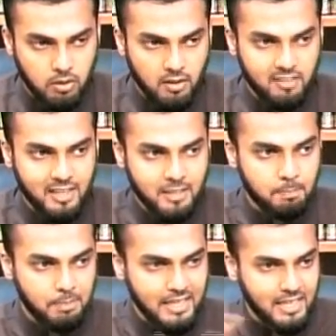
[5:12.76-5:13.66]
that
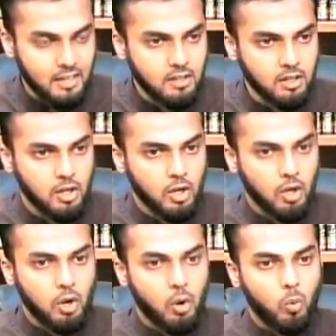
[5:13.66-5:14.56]
begin
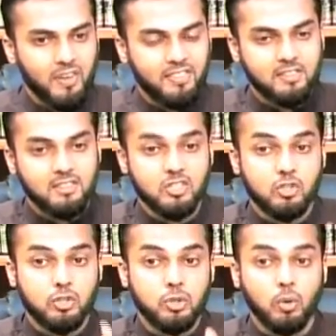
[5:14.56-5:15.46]
with
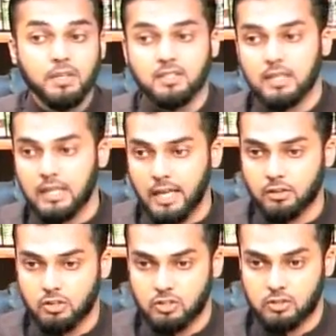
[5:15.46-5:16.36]
disjointed
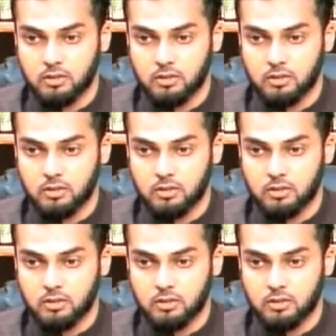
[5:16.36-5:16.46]
letters.